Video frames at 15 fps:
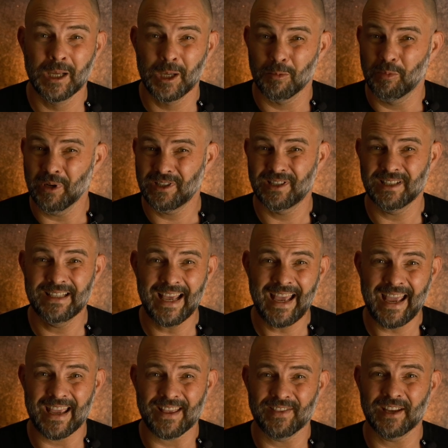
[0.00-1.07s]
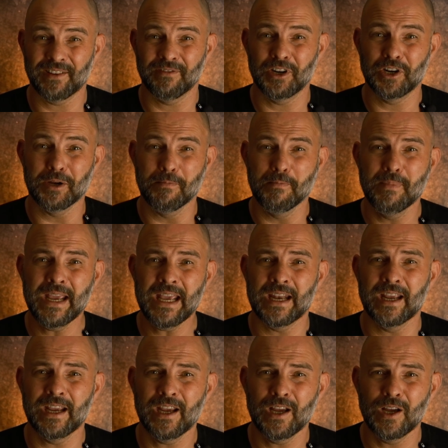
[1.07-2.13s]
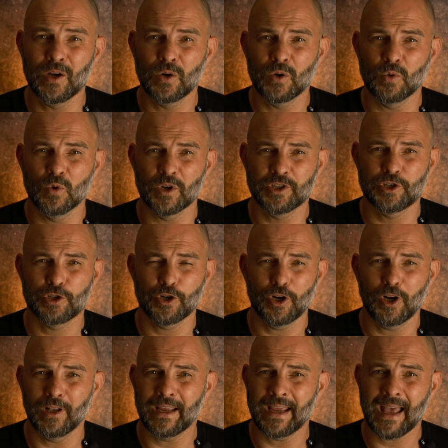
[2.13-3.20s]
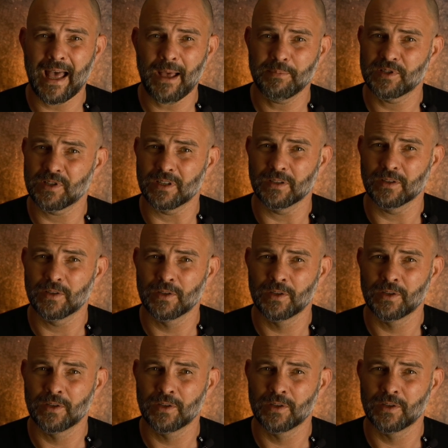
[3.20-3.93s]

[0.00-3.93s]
But today, that very meaning was surely absent.